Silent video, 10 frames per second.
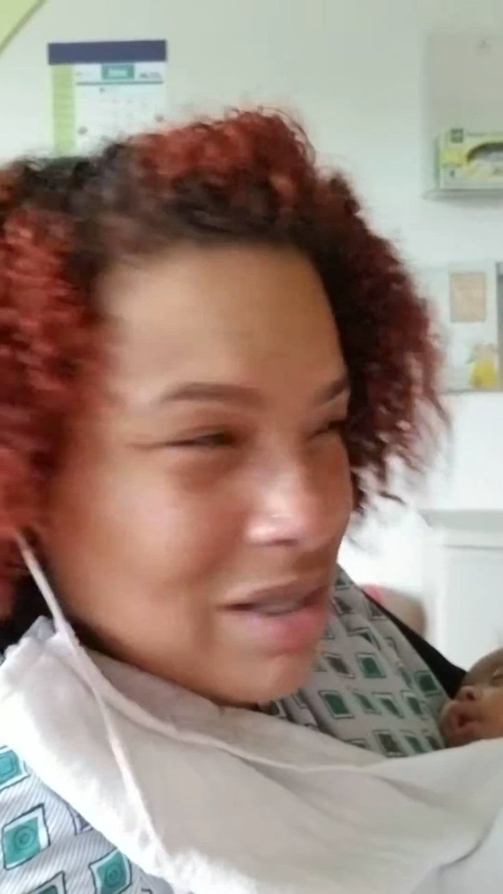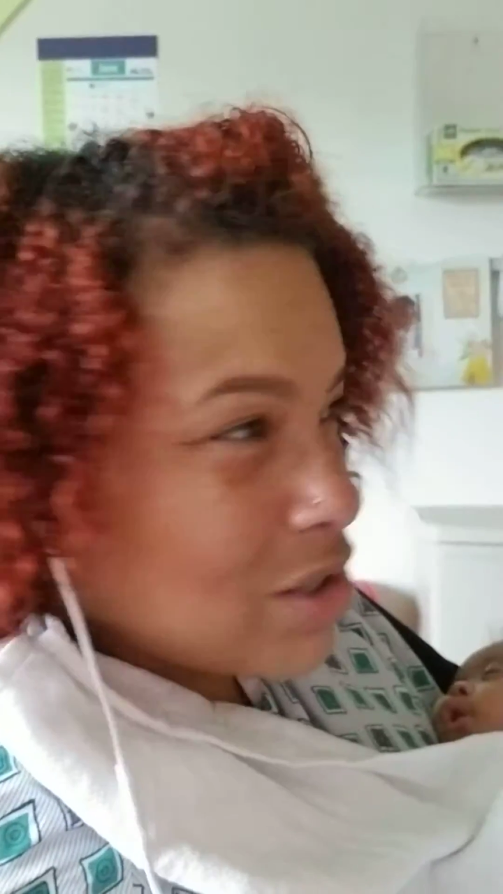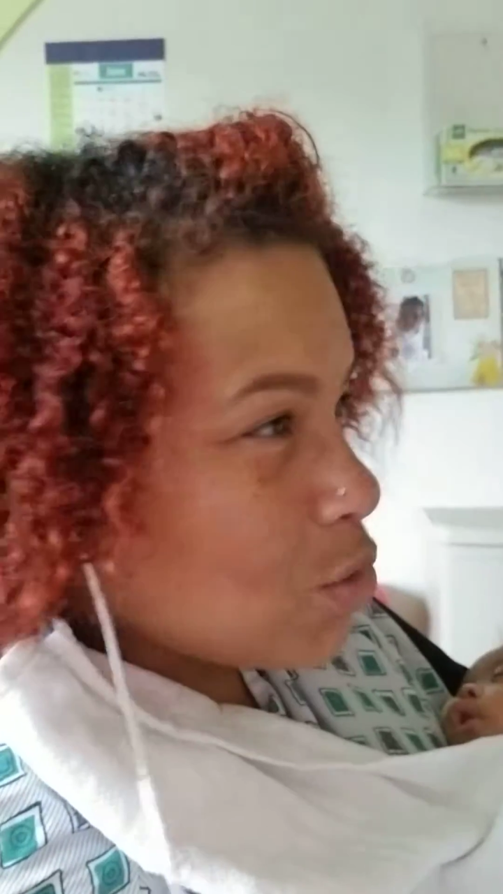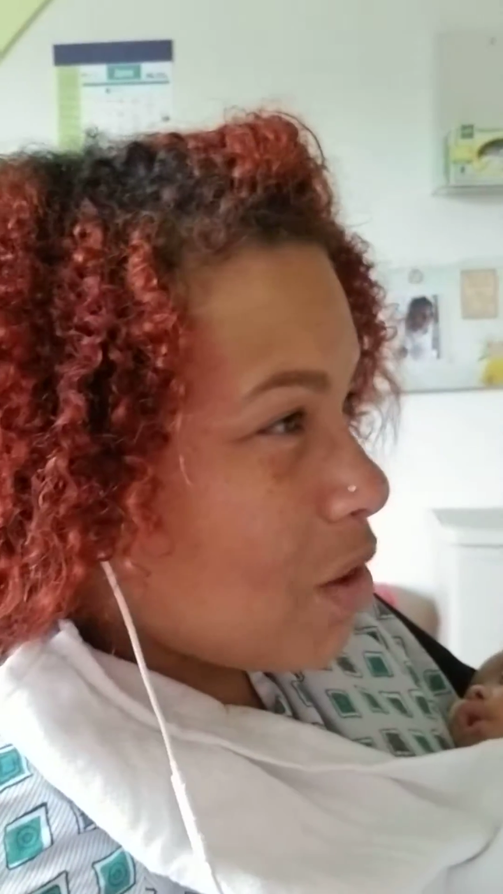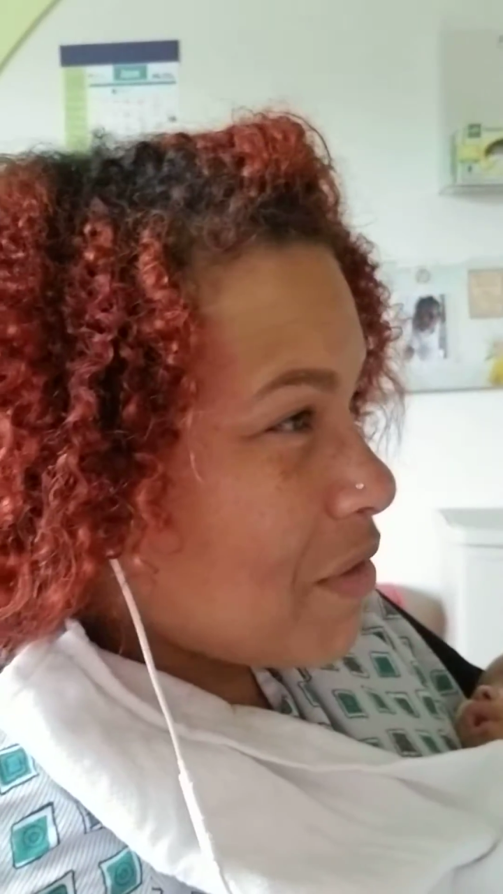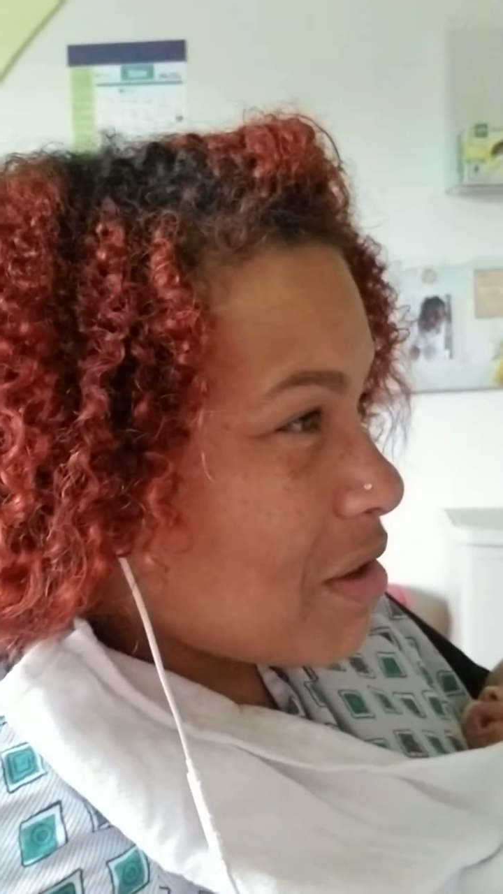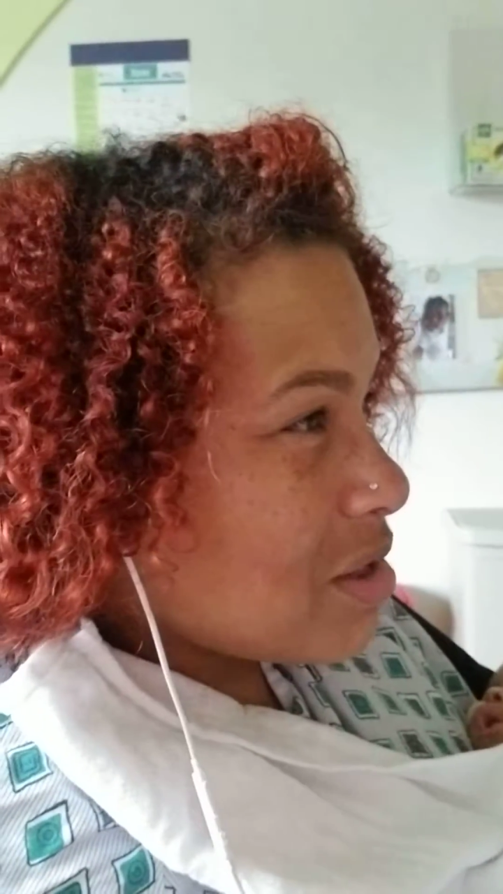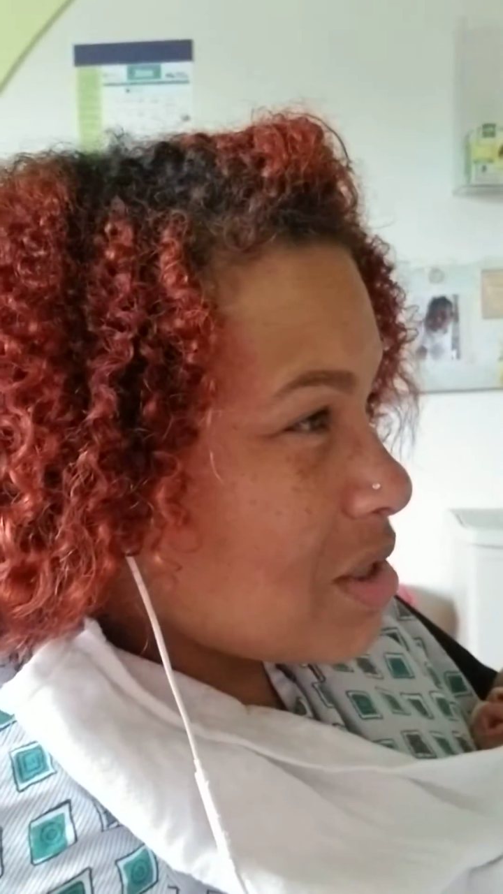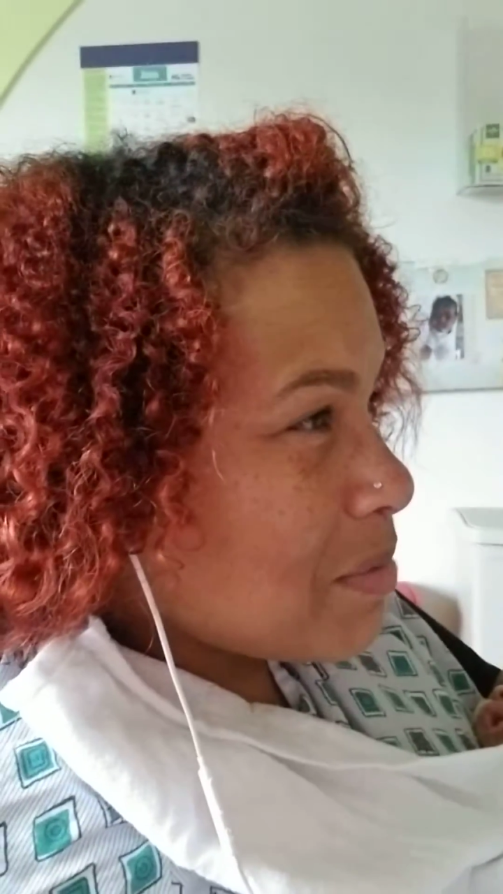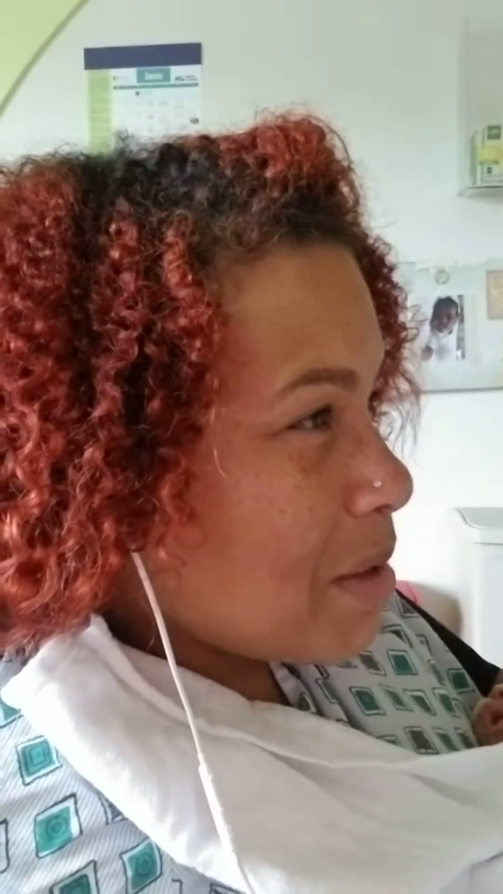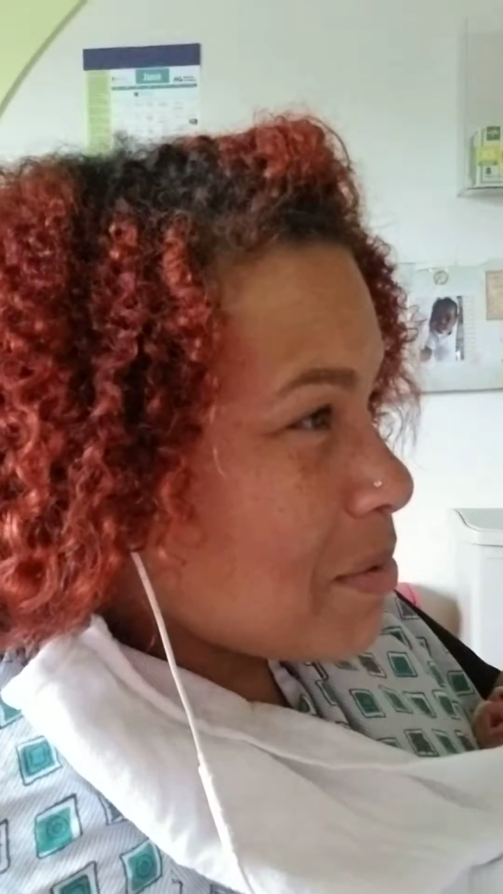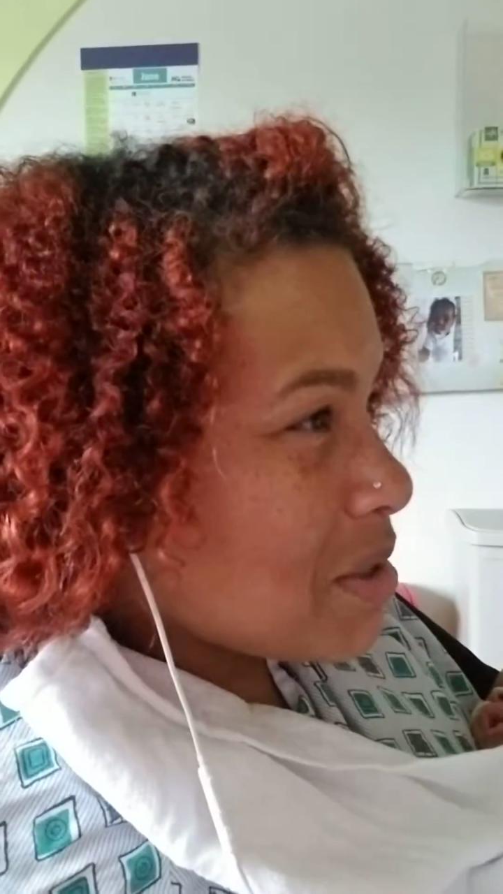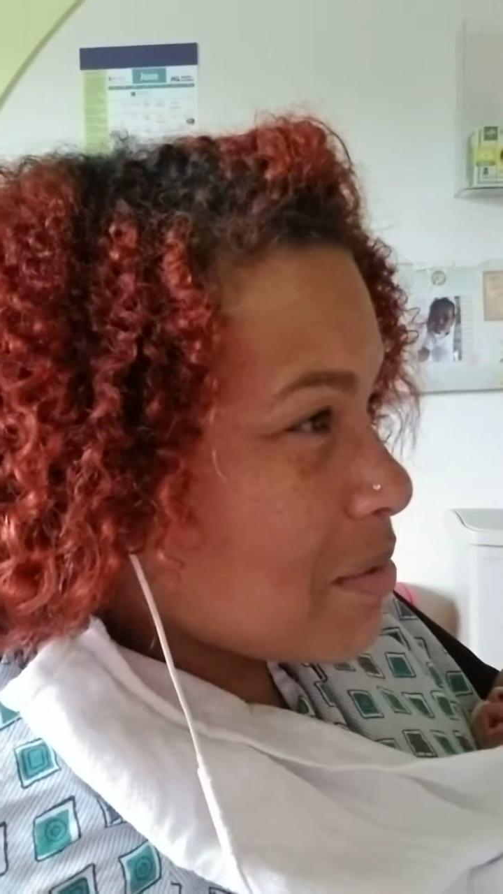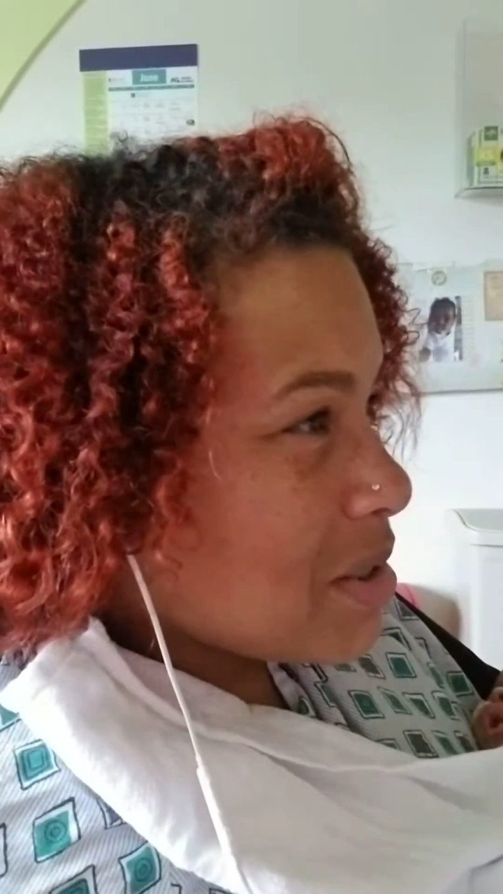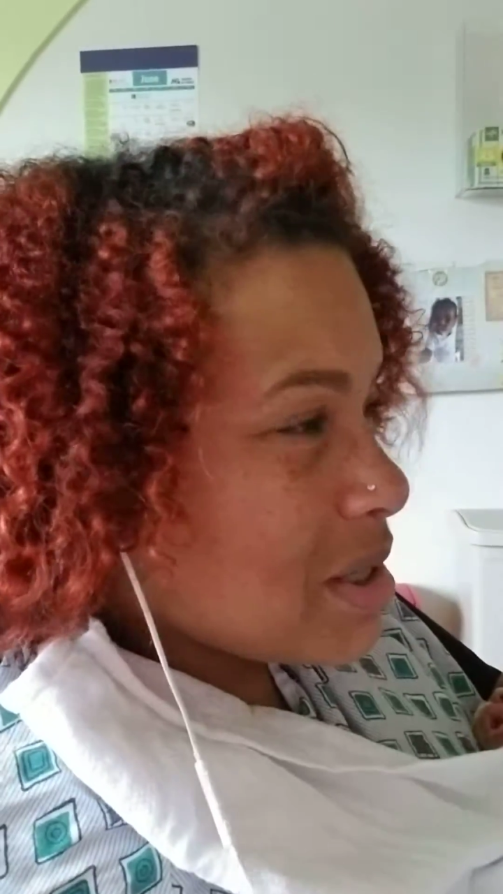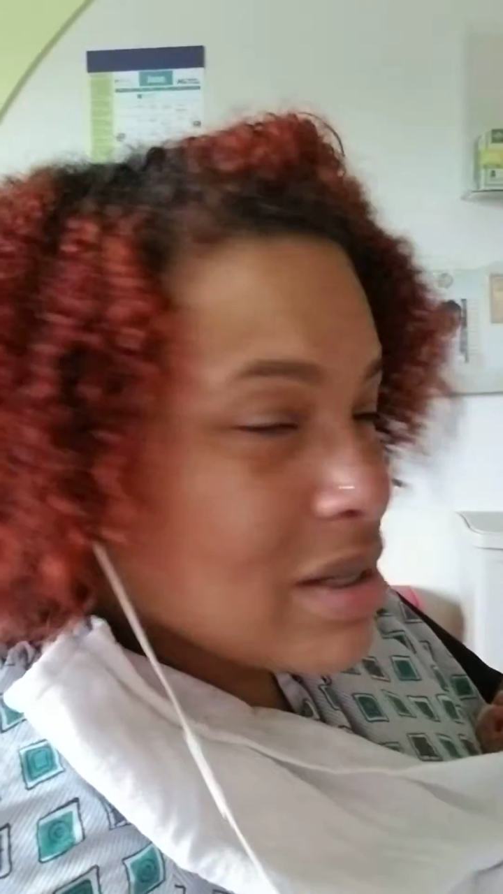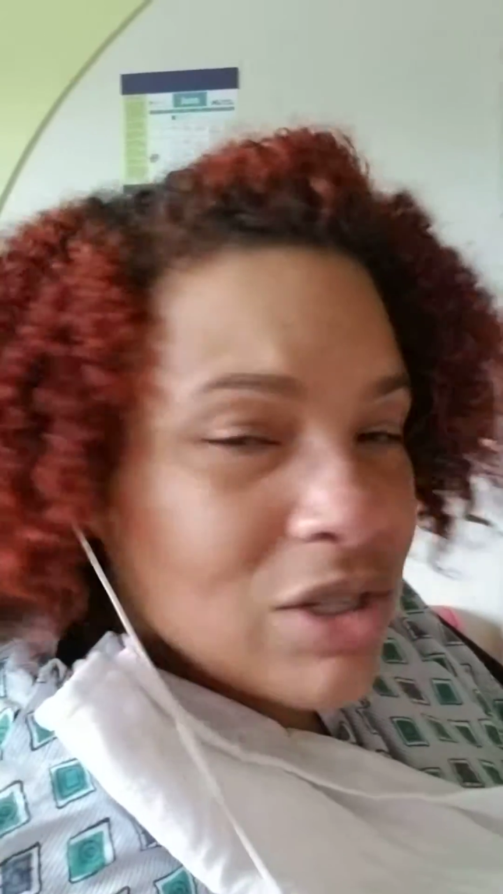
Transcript: and 12 ounces, babe. Is that what it says?